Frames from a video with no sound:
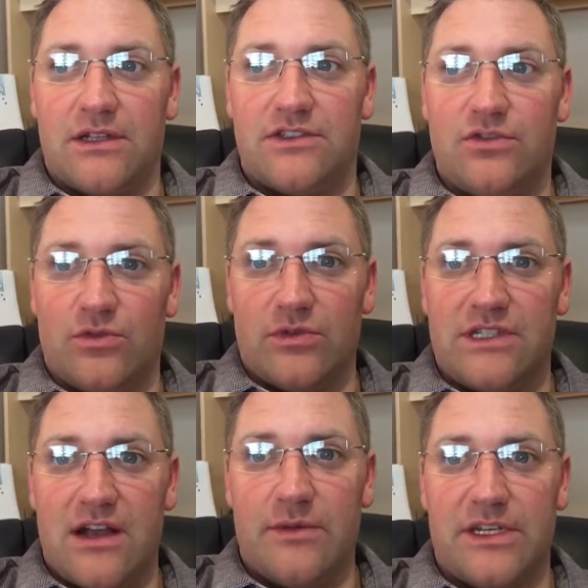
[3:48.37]
to do in
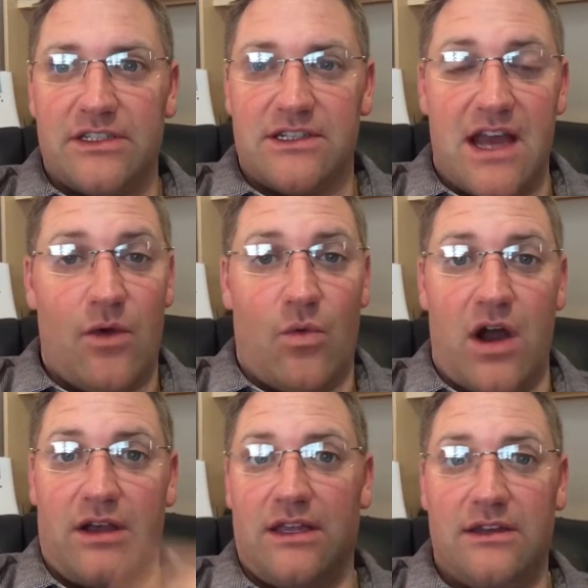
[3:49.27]
retirement, is not
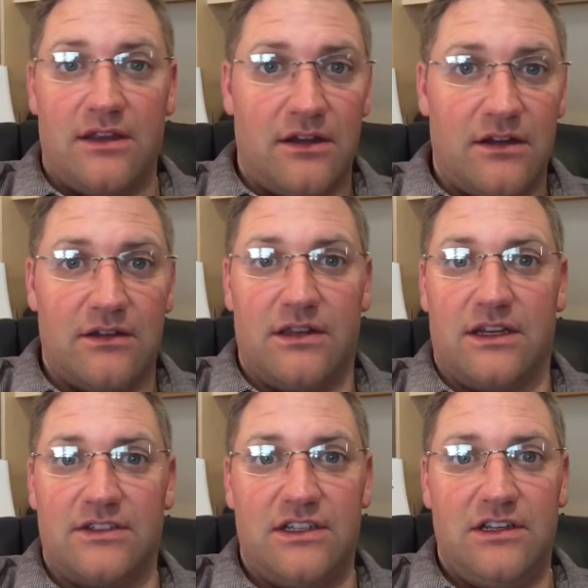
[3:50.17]
walk into
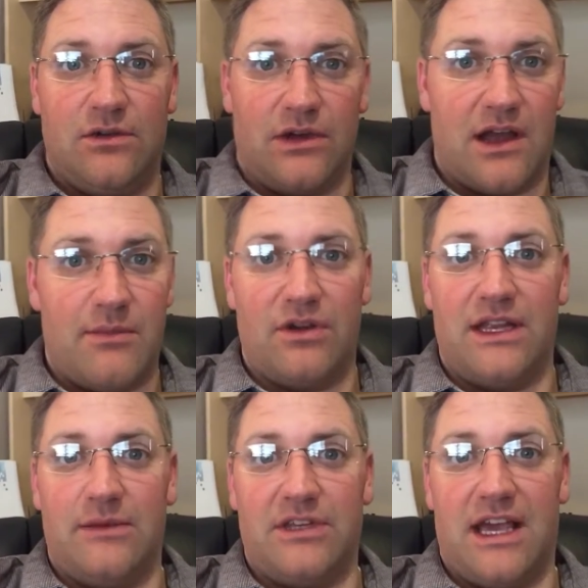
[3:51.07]
the casino and come
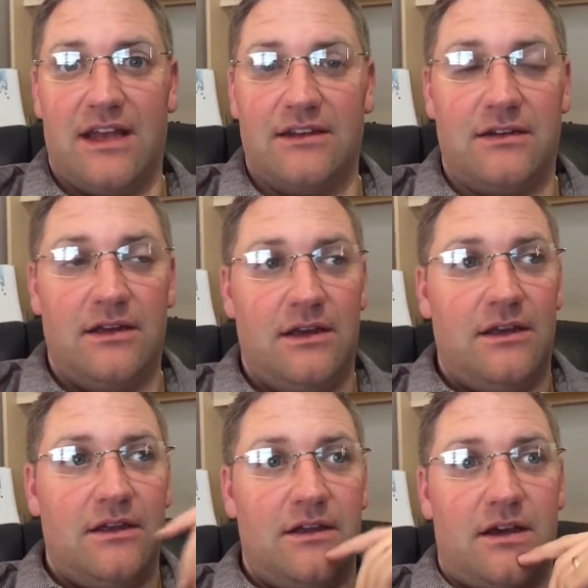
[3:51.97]
out empty-handed.
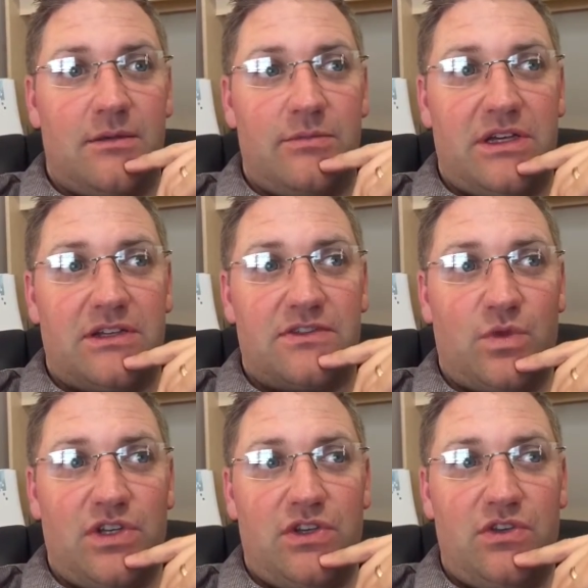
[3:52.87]

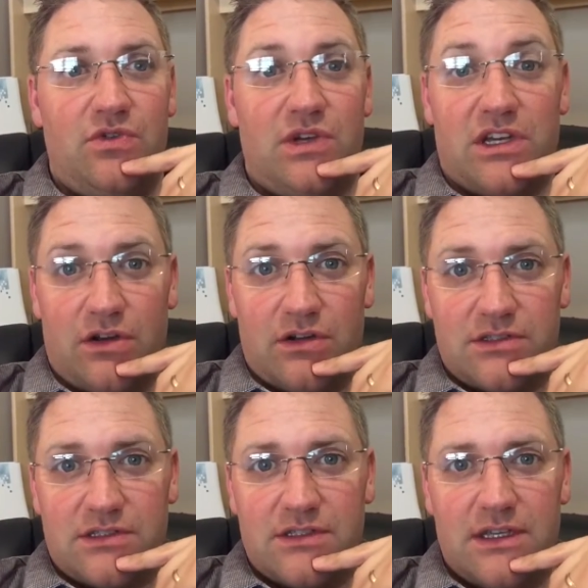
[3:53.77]
Because when you do, it
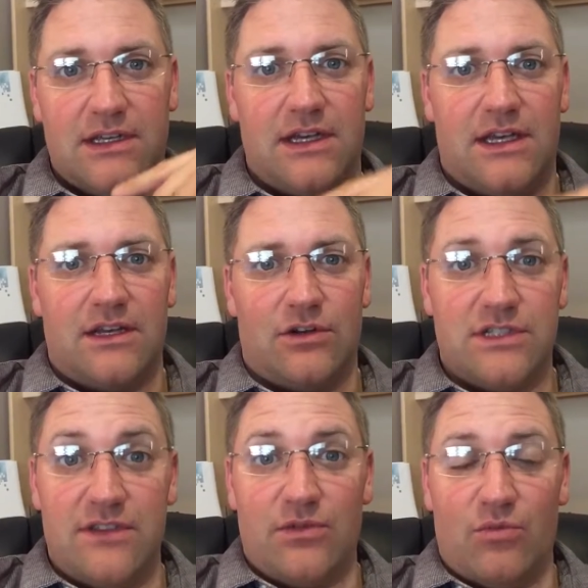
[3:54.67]
hurts. And it
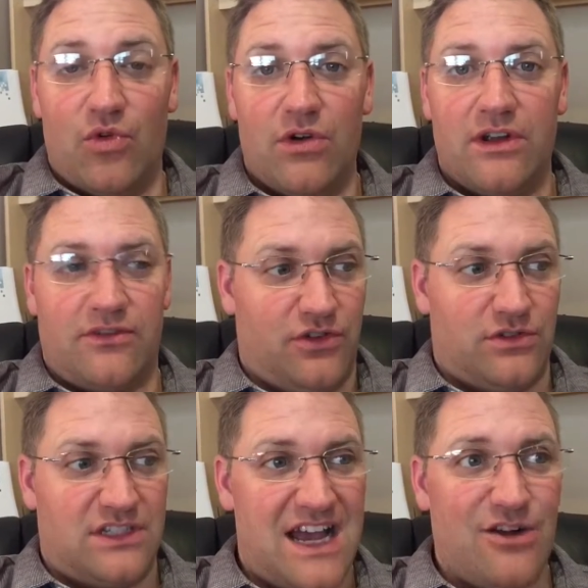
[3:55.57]
hurts even more if
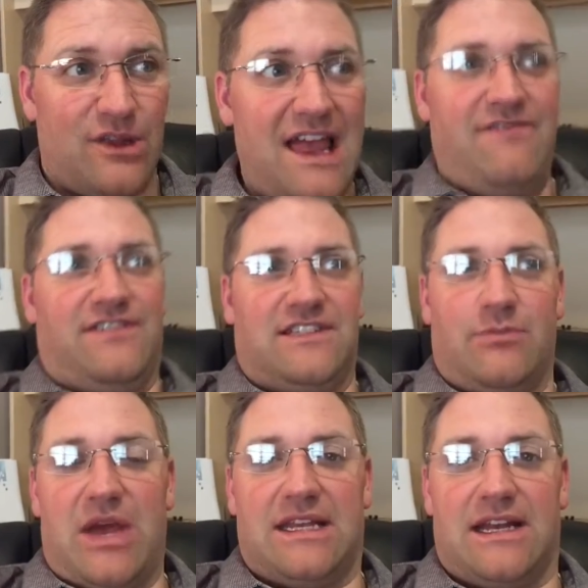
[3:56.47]
your entire life is
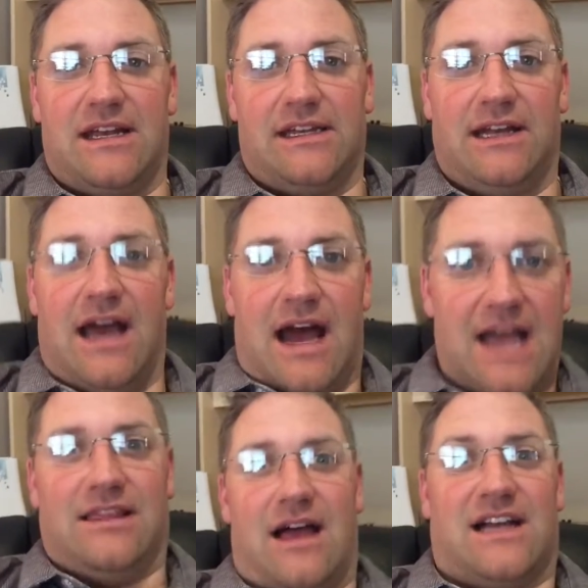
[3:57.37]
dependent on it.
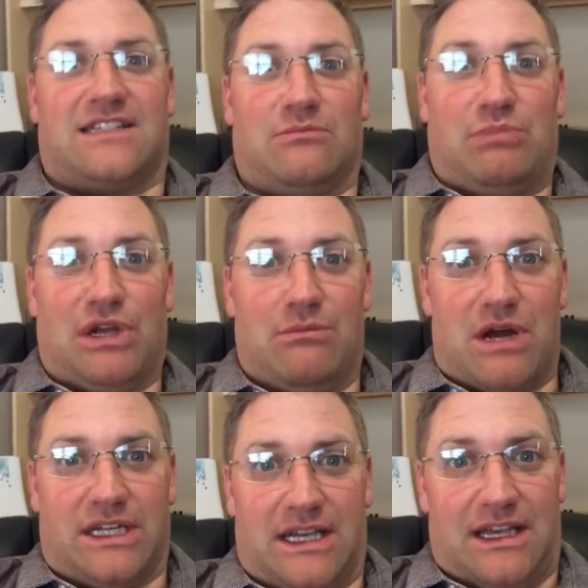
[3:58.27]
I lost some beer
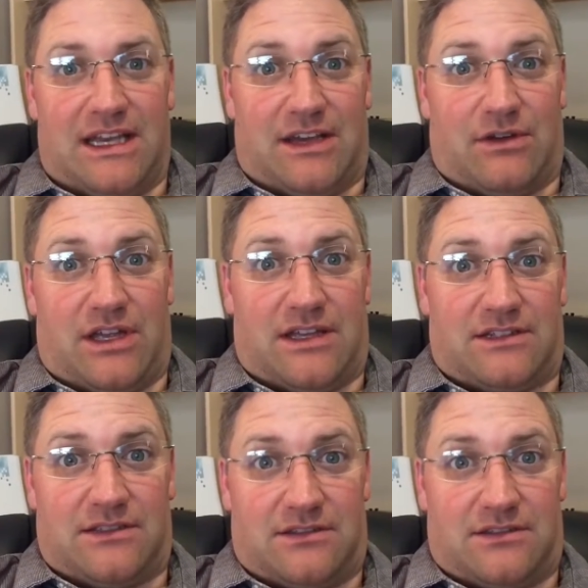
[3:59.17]
money, and it